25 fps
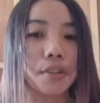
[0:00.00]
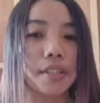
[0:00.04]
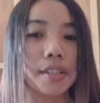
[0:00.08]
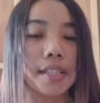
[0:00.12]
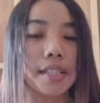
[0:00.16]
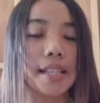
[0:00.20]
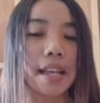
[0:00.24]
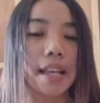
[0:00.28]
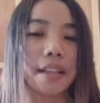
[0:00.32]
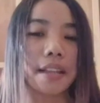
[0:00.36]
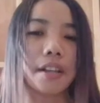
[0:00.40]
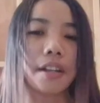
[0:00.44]

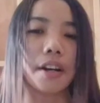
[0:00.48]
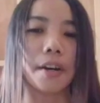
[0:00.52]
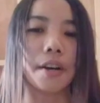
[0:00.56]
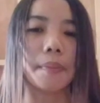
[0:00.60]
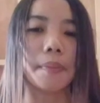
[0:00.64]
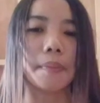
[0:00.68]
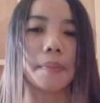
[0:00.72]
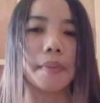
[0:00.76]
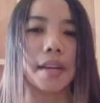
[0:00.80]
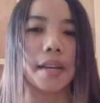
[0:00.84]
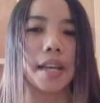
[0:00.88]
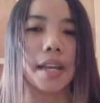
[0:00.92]

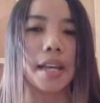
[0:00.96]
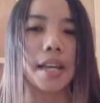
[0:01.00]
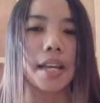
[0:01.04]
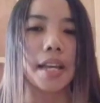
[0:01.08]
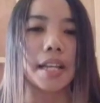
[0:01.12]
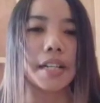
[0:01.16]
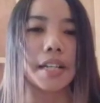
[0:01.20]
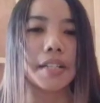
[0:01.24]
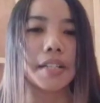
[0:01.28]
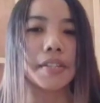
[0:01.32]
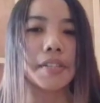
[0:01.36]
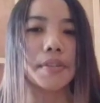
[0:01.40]
setup
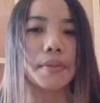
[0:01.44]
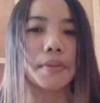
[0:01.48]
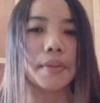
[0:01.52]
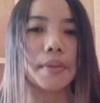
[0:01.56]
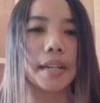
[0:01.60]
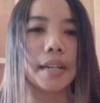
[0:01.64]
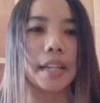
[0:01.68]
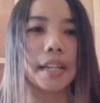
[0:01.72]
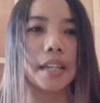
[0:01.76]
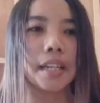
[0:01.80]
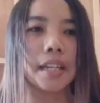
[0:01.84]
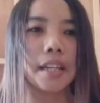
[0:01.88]
is
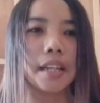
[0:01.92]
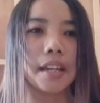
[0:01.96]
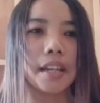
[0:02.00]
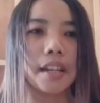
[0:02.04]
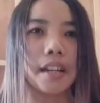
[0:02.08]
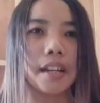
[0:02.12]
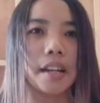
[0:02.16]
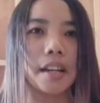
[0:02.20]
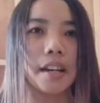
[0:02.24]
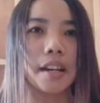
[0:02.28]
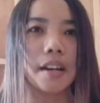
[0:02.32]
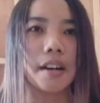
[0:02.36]

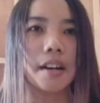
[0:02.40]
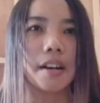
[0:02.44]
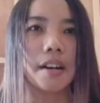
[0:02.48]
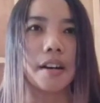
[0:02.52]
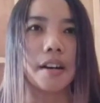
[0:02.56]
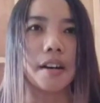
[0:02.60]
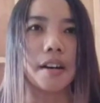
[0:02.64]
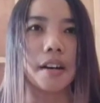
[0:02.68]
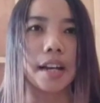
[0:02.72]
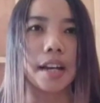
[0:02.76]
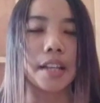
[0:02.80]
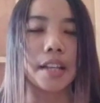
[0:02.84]
really
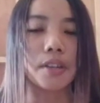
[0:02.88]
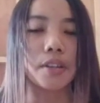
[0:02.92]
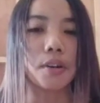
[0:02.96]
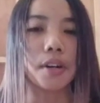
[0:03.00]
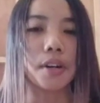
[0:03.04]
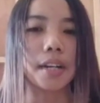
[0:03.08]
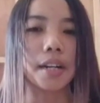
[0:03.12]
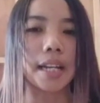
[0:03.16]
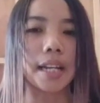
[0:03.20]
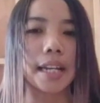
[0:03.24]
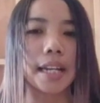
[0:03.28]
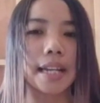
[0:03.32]
an
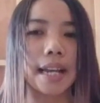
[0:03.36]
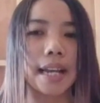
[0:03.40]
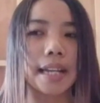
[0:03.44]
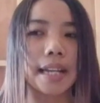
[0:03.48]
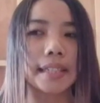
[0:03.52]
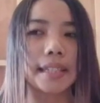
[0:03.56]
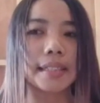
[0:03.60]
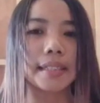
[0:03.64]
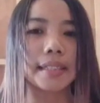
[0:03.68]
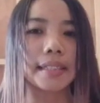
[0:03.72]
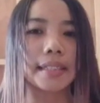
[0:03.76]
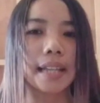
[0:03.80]

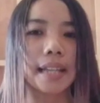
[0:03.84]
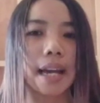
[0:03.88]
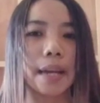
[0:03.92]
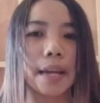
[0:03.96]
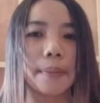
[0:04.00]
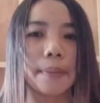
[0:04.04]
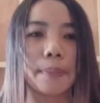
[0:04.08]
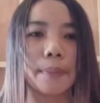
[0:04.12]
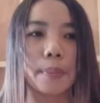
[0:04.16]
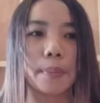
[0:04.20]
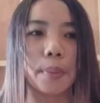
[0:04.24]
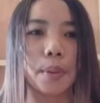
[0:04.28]
organized
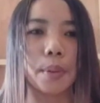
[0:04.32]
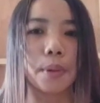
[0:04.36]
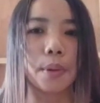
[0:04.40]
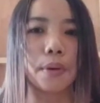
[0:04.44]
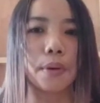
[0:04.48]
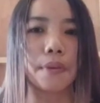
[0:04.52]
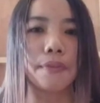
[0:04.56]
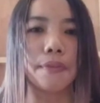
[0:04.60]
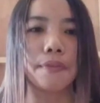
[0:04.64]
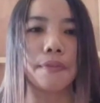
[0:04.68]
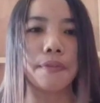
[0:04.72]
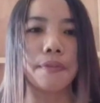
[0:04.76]
type
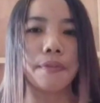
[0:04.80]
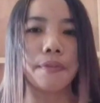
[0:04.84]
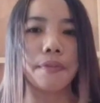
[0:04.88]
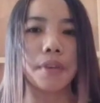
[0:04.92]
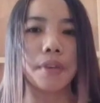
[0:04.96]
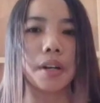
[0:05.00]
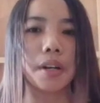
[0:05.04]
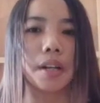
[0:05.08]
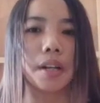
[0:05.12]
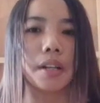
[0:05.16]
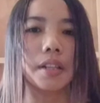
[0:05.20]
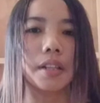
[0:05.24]
of
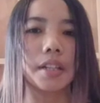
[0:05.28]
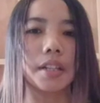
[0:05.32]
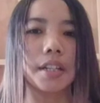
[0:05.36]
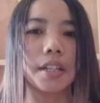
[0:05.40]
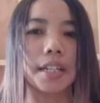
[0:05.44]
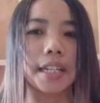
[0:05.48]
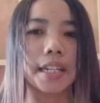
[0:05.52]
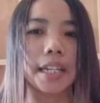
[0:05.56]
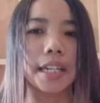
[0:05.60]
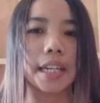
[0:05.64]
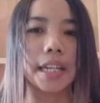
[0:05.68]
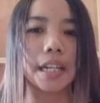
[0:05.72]

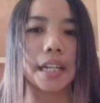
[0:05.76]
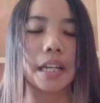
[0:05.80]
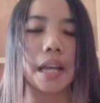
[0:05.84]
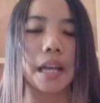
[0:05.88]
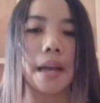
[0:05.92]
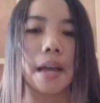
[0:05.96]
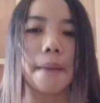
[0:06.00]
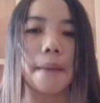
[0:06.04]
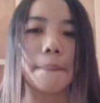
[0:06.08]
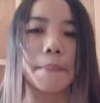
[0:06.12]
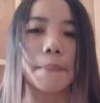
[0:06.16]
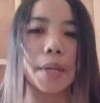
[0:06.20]
learning,
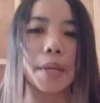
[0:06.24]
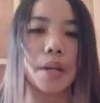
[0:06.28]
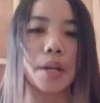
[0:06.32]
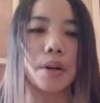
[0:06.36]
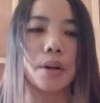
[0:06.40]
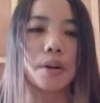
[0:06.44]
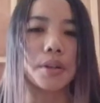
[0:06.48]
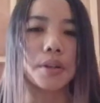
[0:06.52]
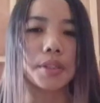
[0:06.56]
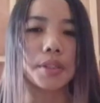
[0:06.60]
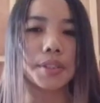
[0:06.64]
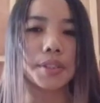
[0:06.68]

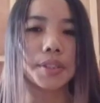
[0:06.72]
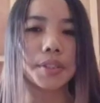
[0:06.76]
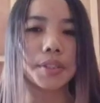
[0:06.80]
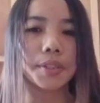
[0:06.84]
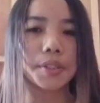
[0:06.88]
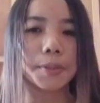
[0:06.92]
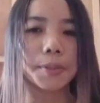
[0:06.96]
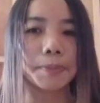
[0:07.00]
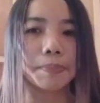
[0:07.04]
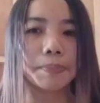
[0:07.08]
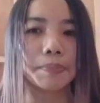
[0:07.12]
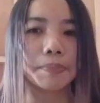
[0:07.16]

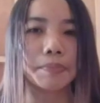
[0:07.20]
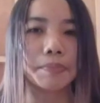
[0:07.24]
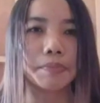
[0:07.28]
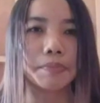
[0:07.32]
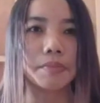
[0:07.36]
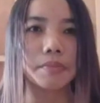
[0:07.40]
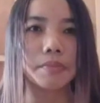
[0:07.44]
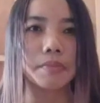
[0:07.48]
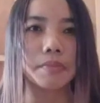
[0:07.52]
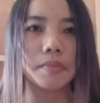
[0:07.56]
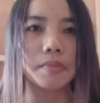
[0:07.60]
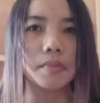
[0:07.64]
because
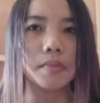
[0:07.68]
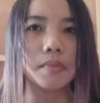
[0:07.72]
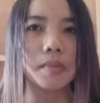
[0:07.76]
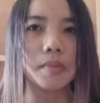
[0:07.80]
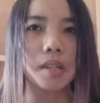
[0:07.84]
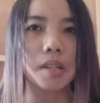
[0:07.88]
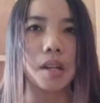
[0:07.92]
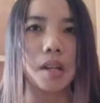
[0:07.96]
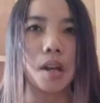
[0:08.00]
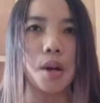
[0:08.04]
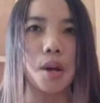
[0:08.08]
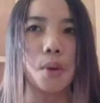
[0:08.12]

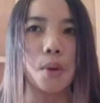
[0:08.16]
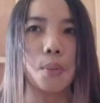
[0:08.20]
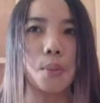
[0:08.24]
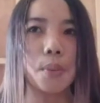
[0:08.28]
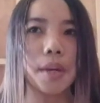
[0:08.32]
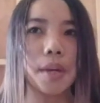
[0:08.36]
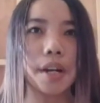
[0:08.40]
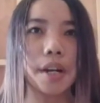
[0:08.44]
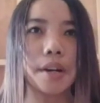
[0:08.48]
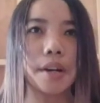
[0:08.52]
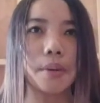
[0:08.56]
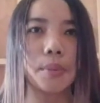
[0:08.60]

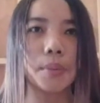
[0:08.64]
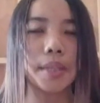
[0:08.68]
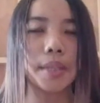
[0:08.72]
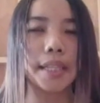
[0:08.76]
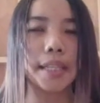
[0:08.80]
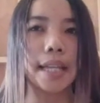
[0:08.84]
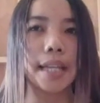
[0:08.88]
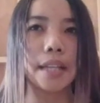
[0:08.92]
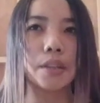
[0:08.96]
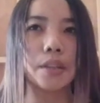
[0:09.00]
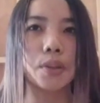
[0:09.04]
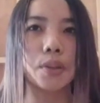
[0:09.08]
we
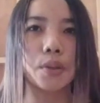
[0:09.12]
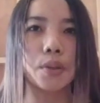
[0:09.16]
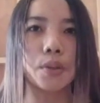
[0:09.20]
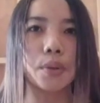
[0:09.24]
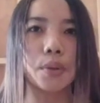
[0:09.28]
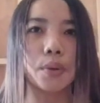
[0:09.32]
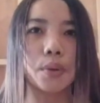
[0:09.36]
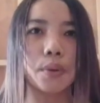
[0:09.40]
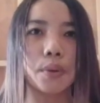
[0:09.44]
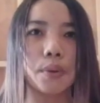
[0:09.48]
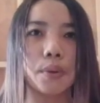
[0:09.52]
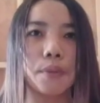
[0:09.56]
tend
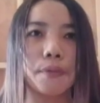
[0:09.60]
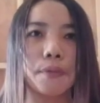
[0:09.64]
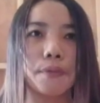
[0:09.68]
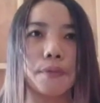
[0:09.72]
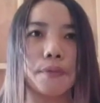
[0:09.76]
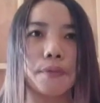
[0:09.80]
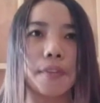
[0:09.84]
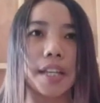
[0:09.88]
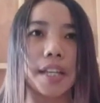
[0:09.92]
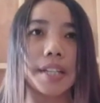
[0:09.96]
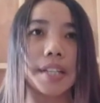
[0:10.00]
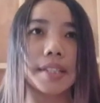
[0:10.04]
to
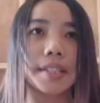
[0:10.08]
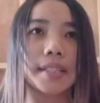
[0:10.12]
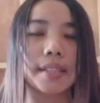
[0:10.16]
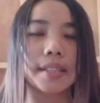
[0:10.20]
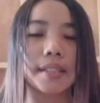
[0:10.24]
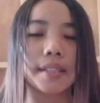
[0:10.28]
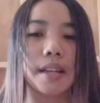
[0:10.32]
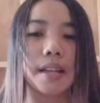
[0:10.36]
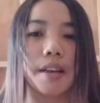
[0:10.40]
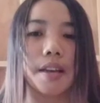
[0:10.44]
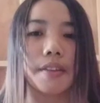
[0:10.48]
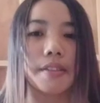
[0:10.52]

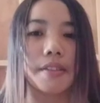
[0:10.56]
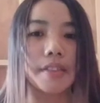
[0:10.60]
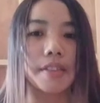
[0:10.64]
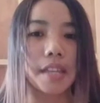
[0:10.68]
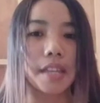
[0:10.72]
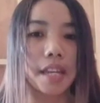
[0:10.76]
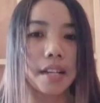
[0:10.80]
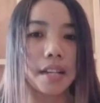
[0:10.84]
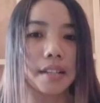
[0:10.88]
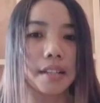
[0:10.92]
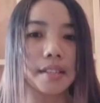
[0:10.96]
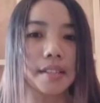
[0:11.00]
fix
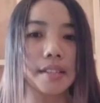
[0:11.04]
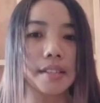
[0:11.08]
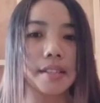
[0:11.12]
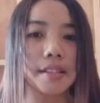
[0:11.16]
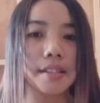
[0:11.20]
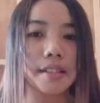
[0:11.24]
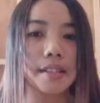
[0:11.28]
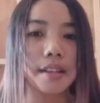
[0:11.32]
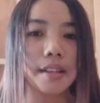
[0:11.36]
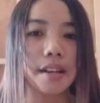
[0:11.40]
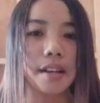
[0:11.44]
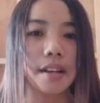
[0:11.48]

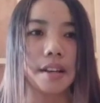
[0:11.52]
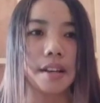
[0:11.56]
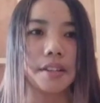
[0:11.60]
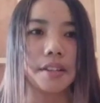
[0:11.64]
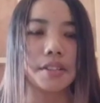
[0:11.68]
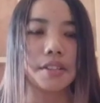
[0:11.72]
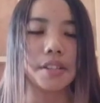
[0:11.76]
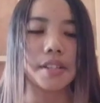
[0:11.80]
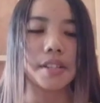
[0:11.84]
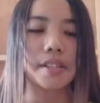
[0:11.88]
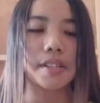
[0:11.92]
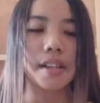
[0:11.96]
things,
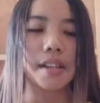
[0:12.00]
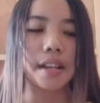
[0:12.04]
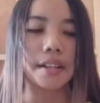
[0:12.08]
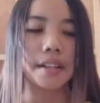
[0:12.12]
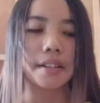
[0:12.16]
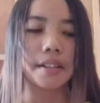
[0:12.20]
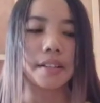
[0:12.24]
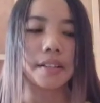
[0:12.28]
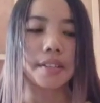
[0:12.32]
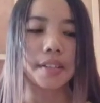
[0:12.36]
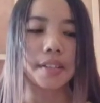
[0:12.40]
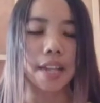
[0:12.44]
just
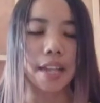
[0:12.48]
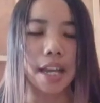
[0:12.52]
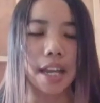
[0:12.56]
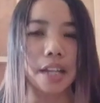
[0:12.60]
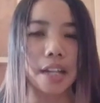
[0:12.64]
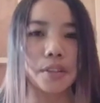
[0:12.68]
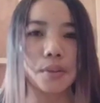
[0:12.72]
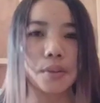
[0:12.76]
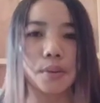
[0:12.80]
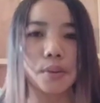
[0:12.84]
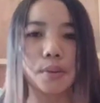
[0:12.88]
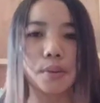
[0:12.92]
like
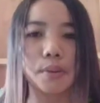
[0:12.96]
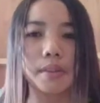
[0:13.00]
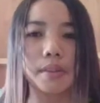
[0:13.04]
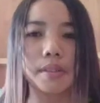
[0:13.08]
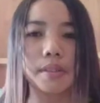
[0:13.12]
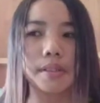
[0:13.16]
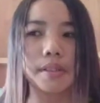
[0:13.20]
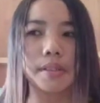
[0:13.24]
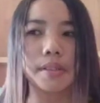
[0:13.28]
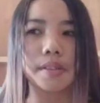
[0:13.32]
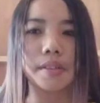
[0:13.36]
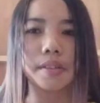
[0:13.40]

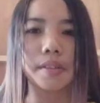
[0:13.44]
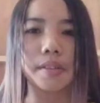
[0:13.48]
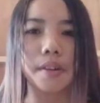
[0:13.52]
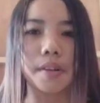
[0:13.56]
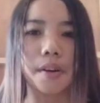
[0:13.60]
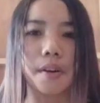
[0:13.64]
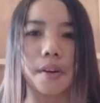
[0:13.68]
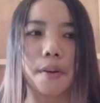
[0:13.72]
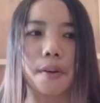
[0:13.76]
schedules.